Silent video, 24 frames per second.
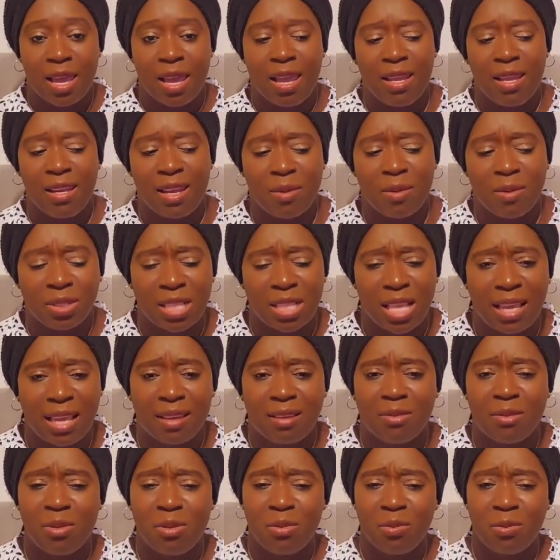And I was like,
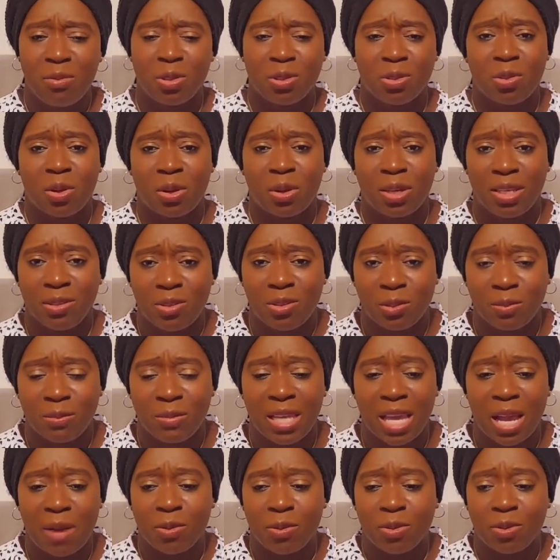who was talking to
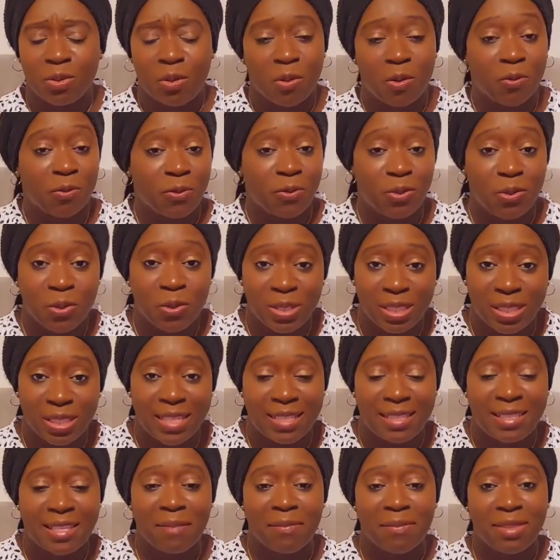me? I was confused in
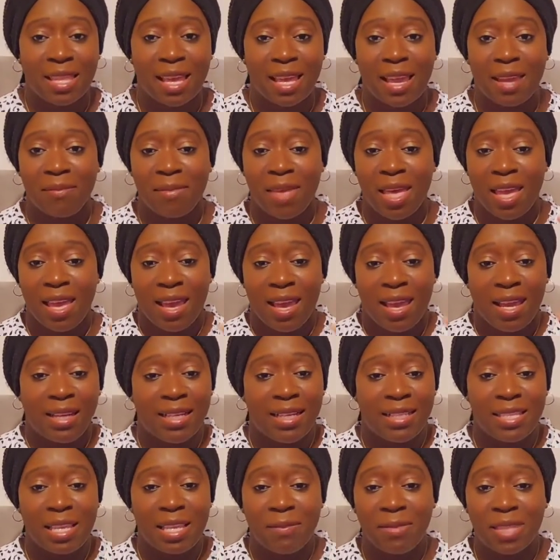the same time. In
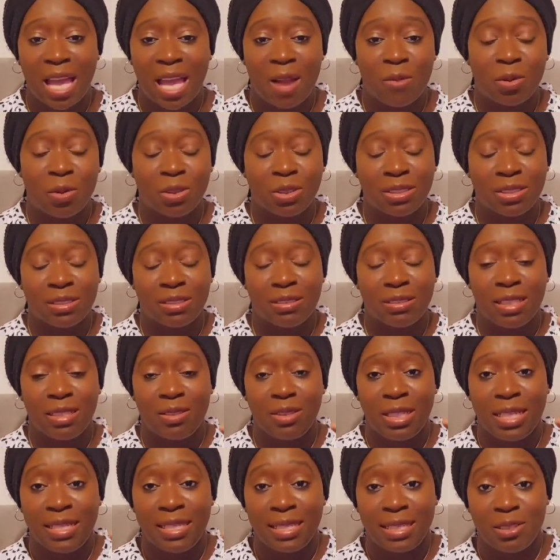the same time, I was
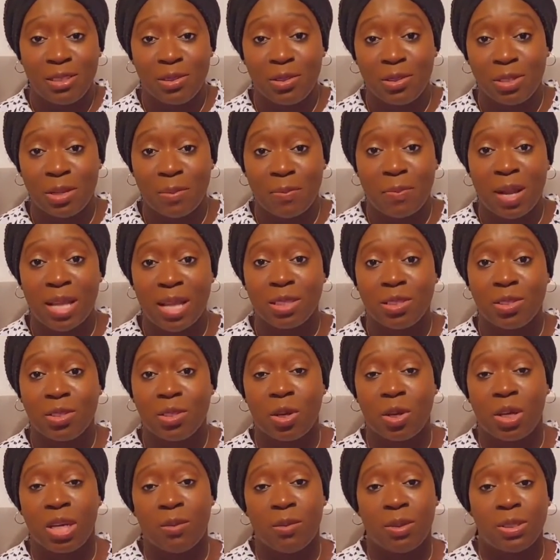listening to the
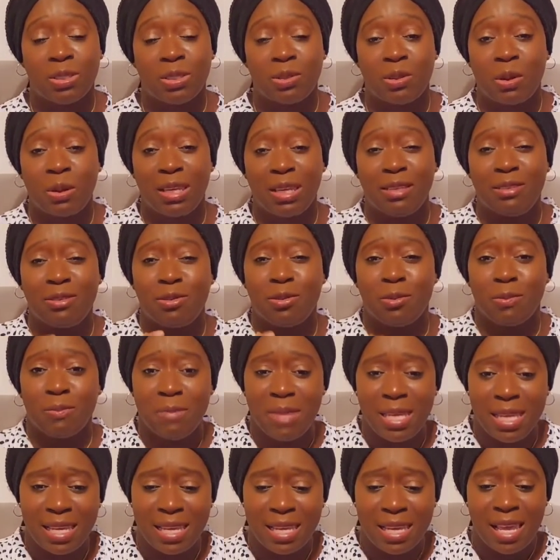pastor. He was talking to
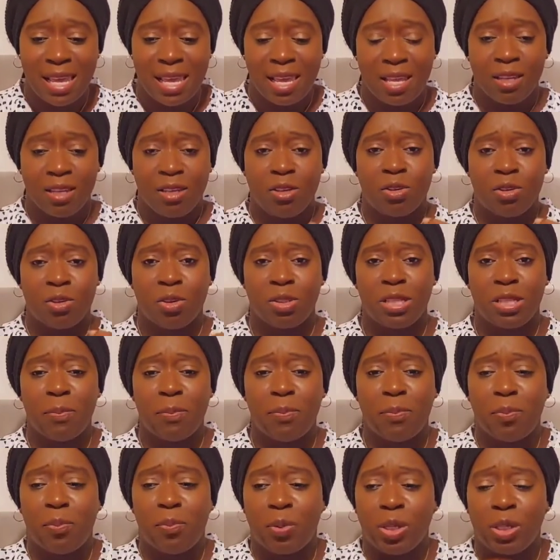me. You know, the
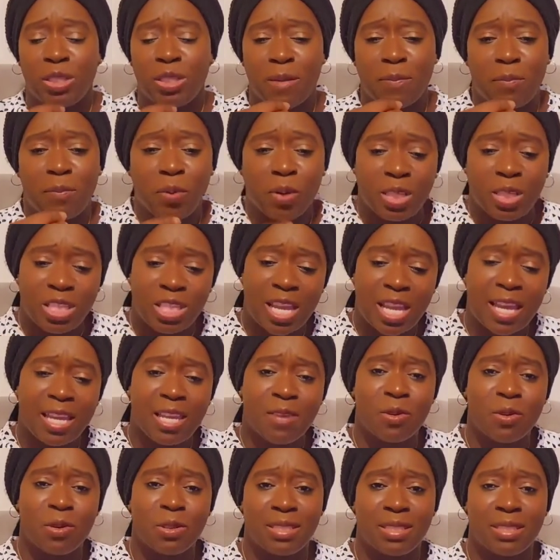preacher,
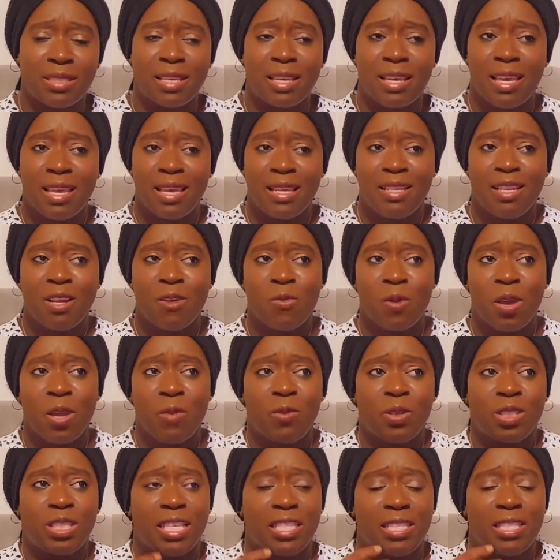he was, the way he
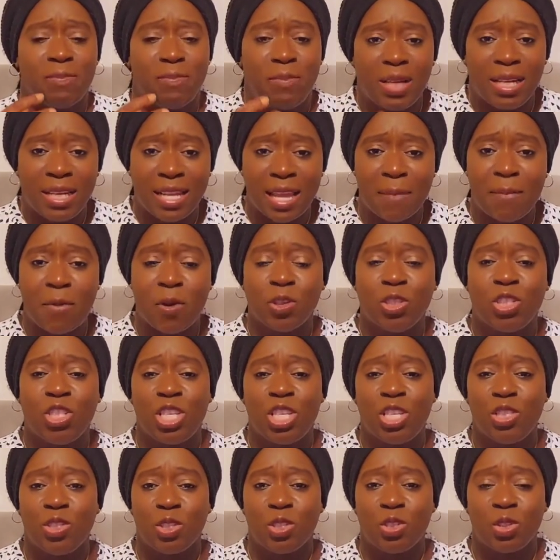was explaining about
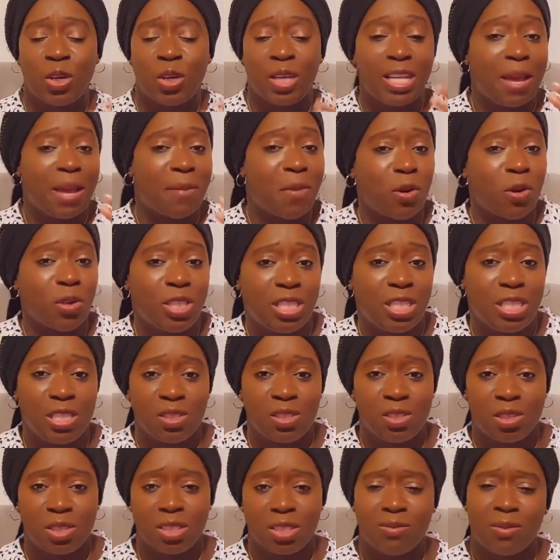Jesus, talking about
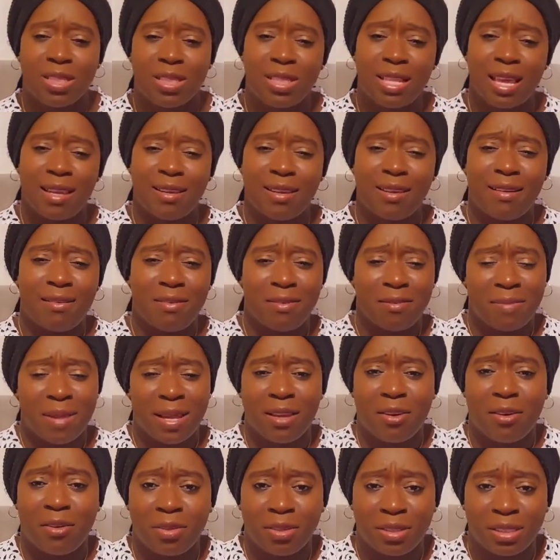Jesus, it was like, oh my
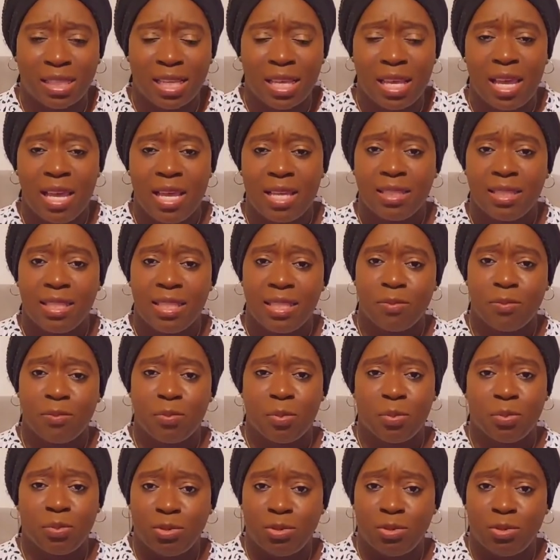God, this